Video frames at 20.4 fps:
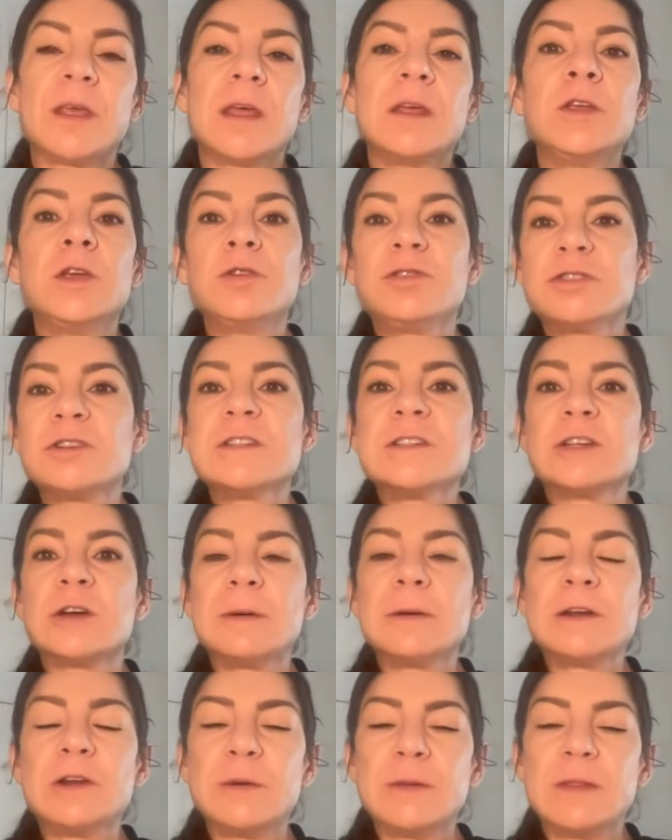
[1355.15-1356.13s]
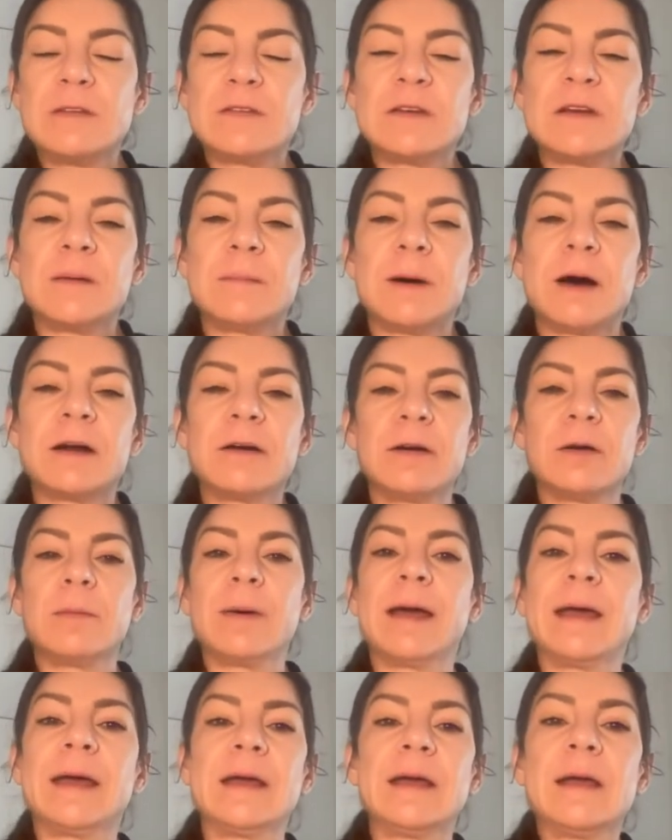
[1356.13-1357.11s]
You should still be doing this in a moderate
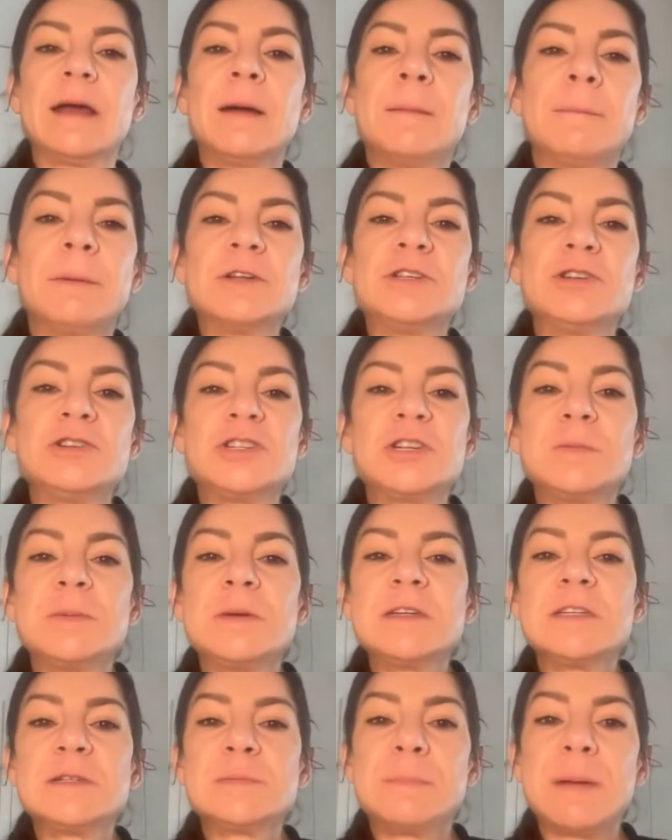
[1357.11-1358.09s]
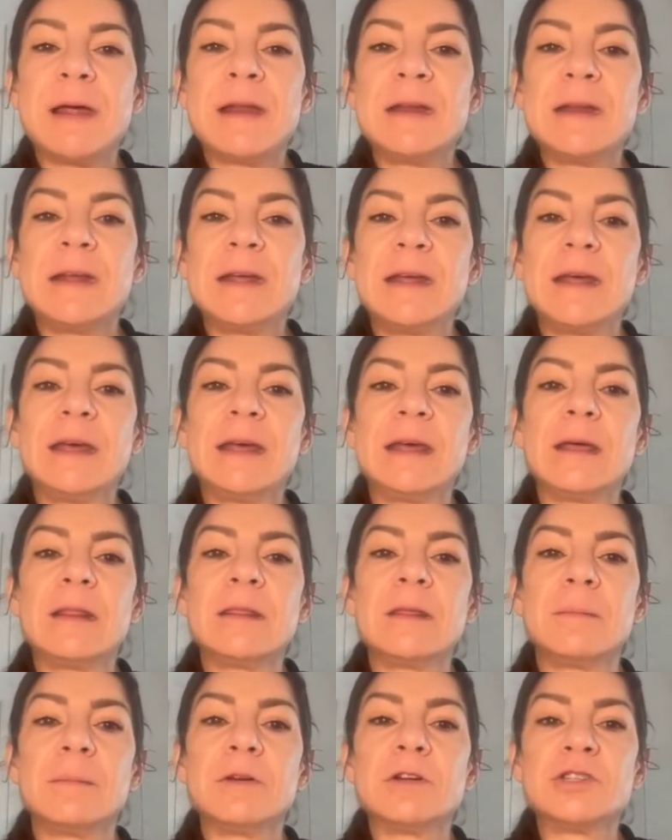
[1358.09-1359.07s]
way, but you should be spending
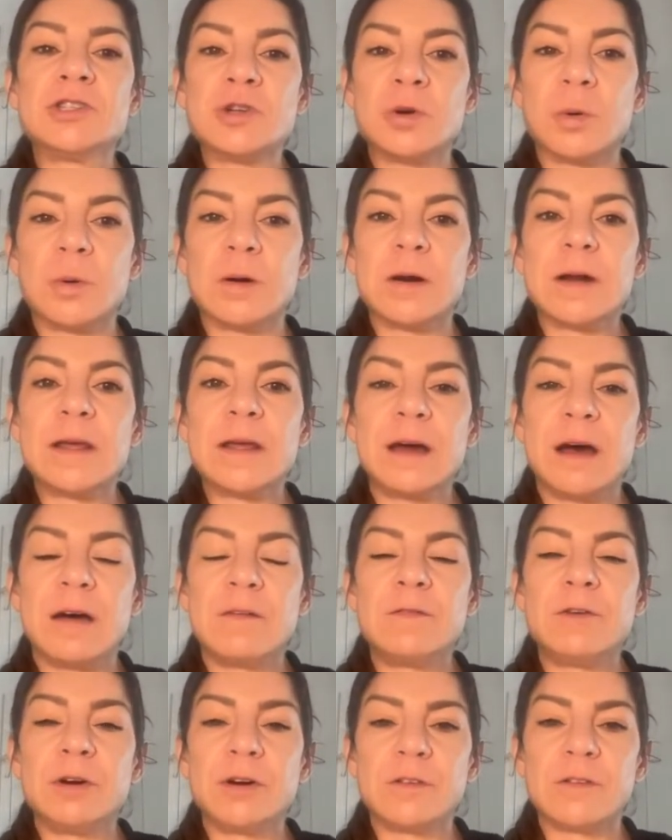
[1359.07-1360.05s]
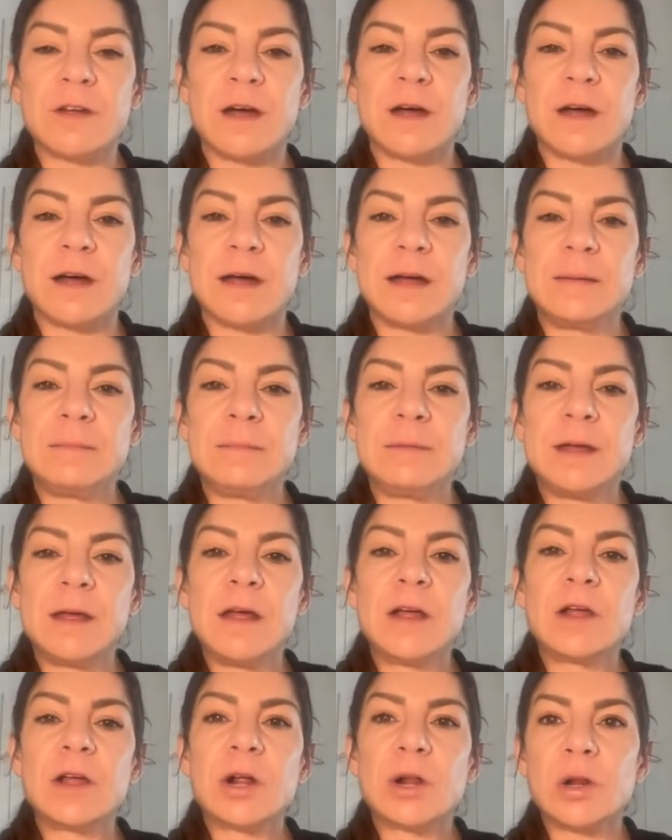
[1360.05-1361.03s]
the majority of your time
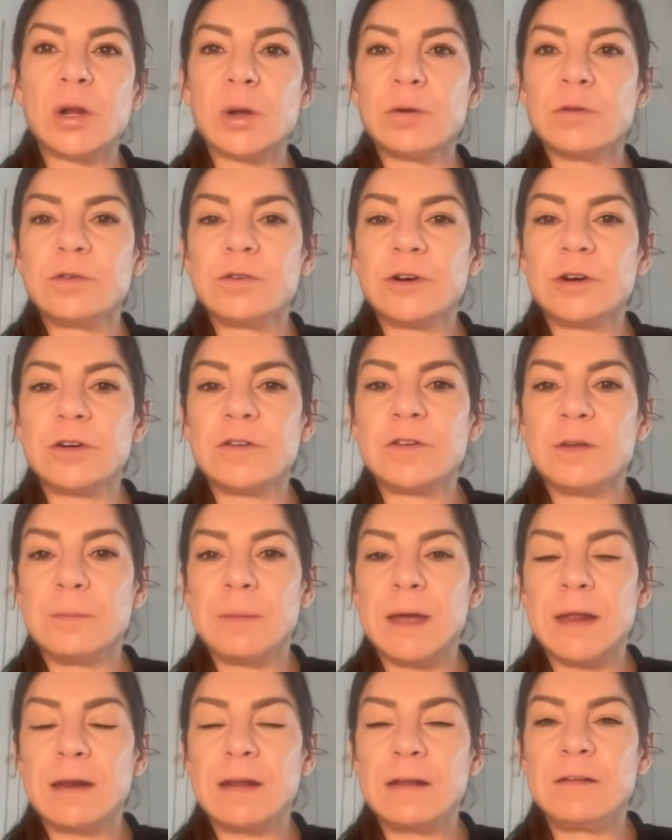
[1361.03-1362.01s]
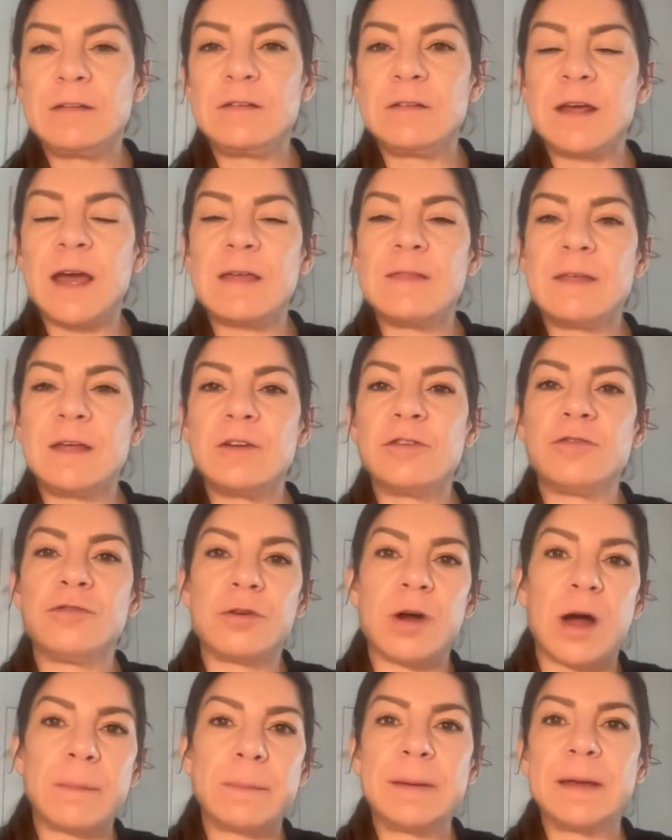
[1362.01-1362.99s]
closer to maintenance and then
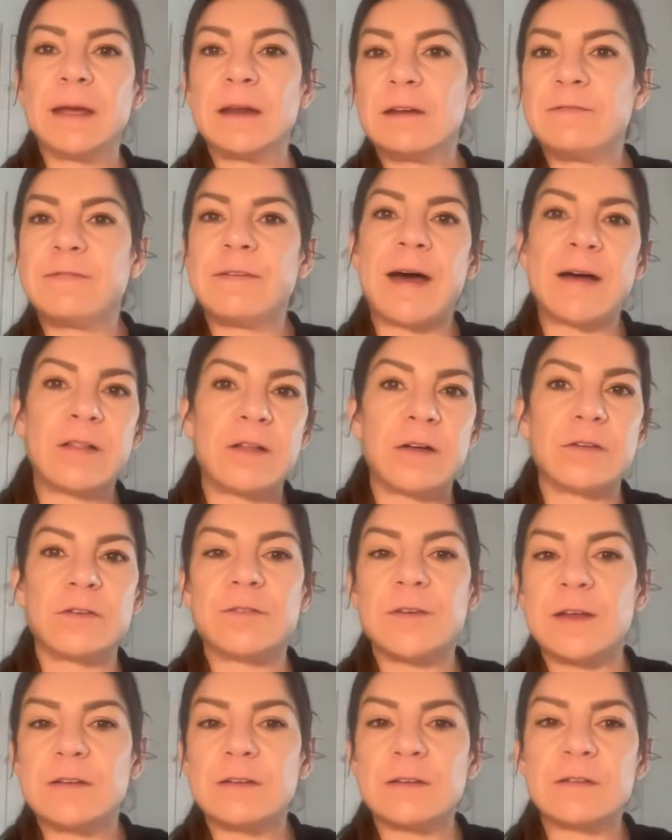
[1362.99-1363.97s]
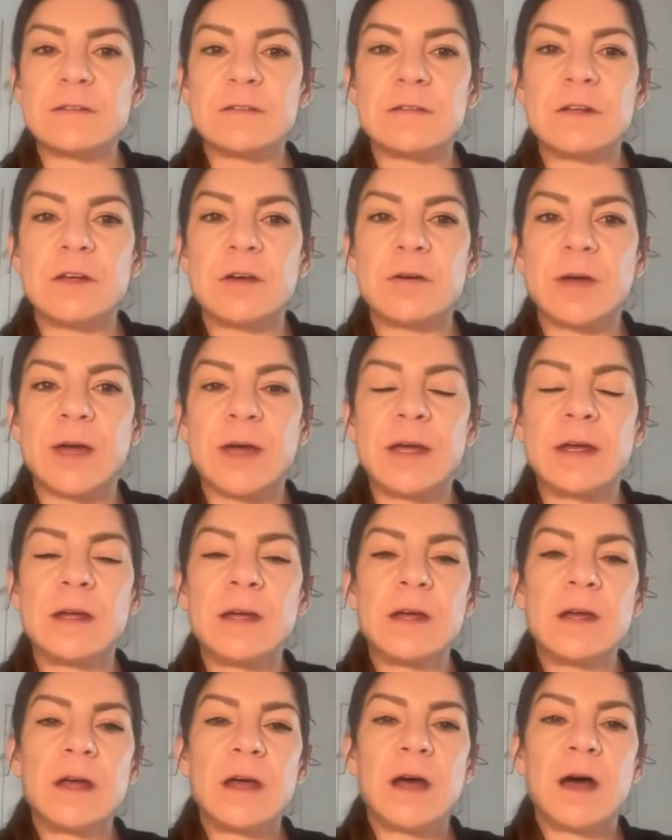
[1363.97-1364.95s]
dropping into fat loss phases.
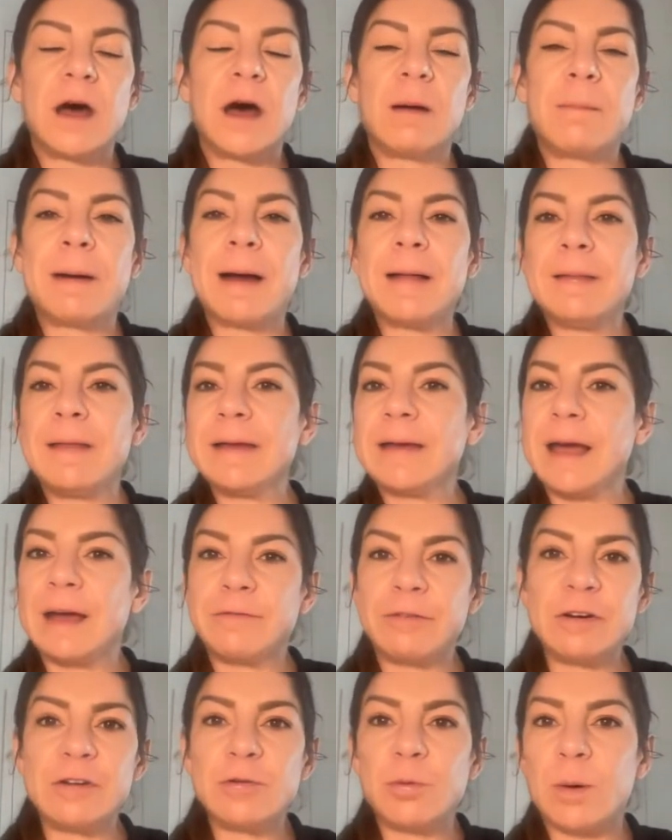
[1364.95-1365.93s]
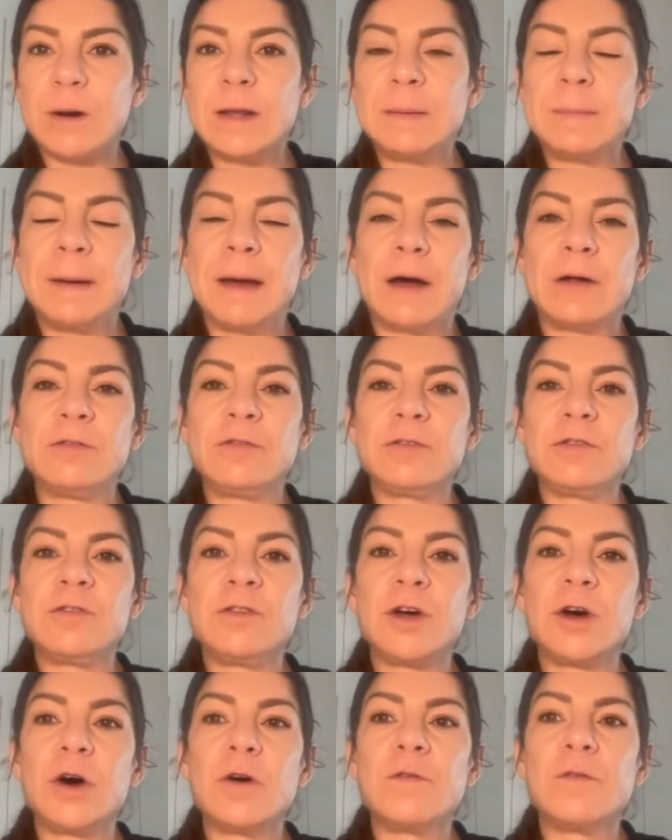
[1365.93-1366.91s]
Okay. I like every 20 pounds or
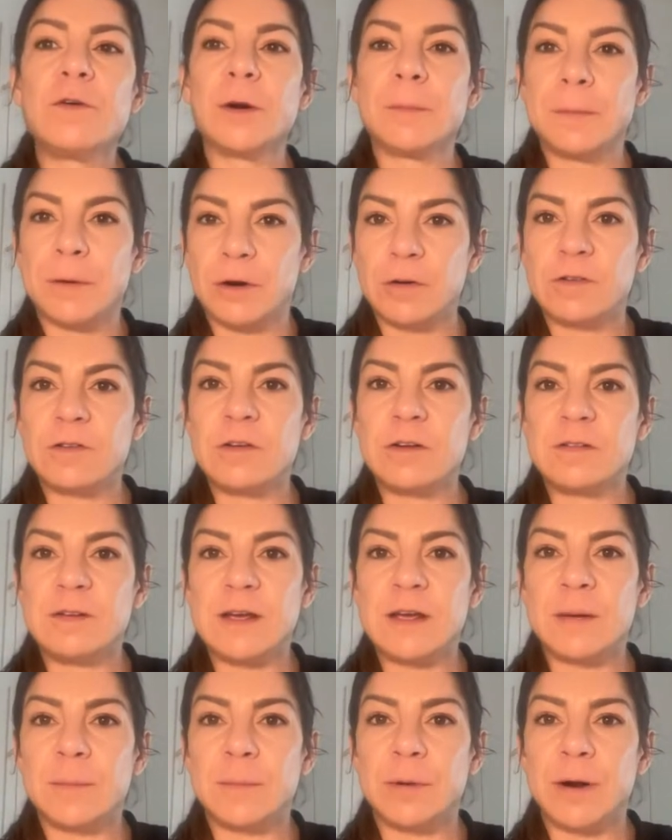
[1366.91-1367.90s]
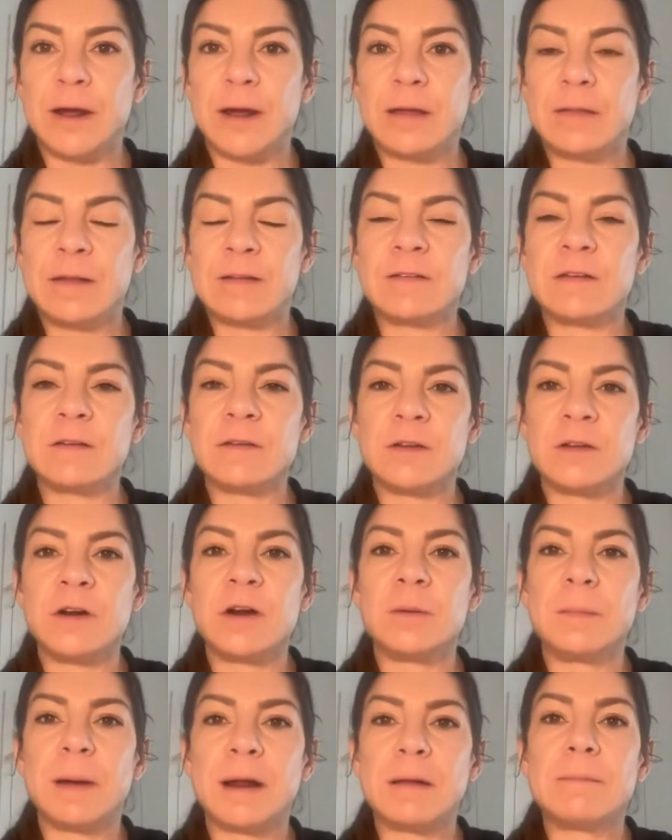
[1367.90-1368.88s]
so for a person to take a break. That's a
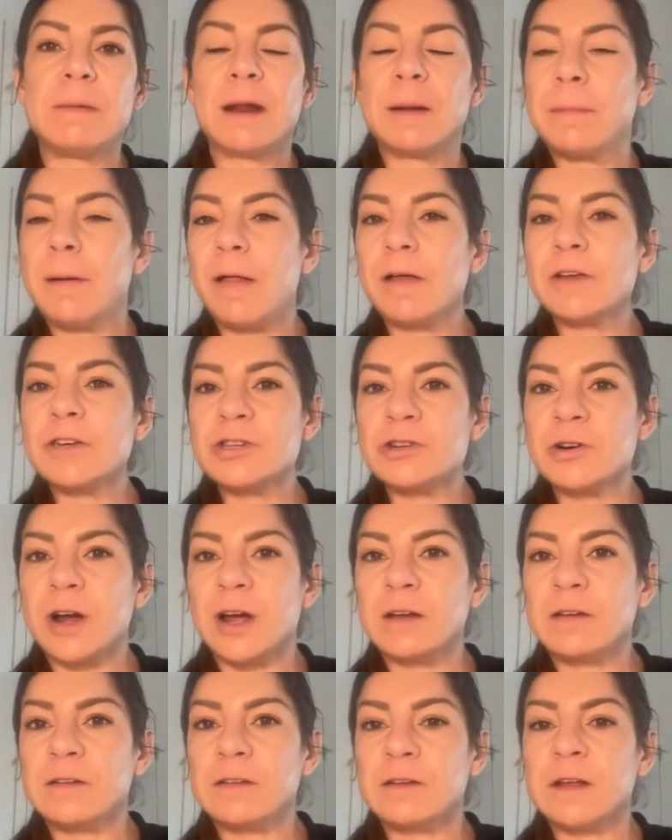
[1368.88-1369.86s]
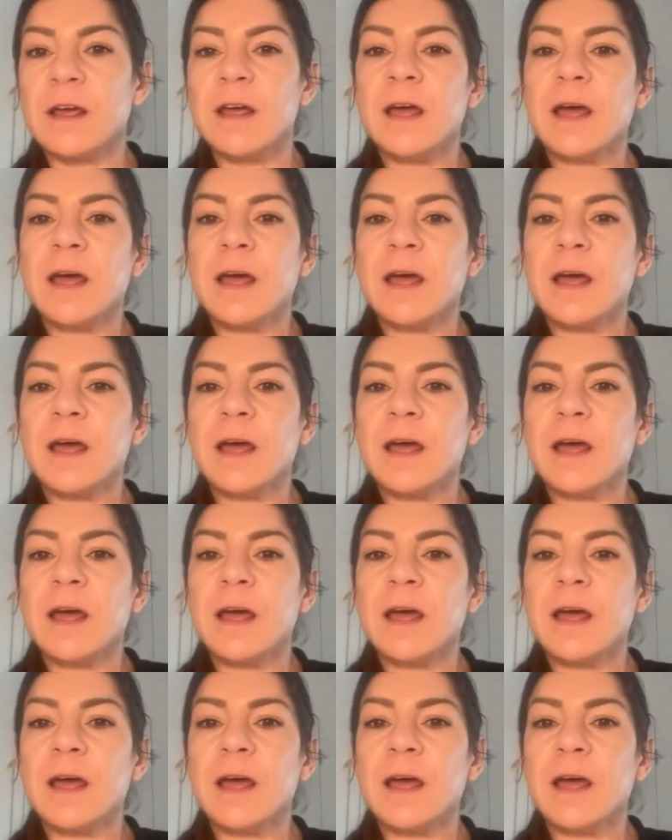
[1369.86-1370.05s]
good amount of metabolic stress.